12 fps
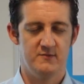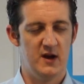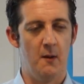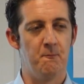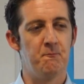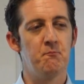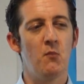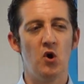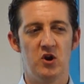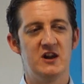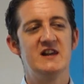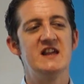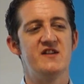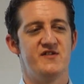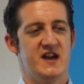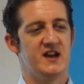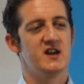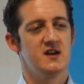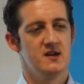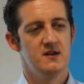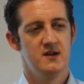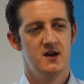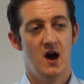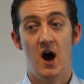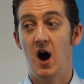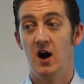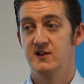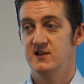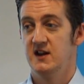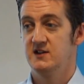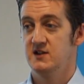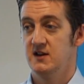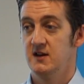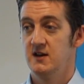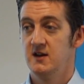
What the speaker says: a monolithic architecture.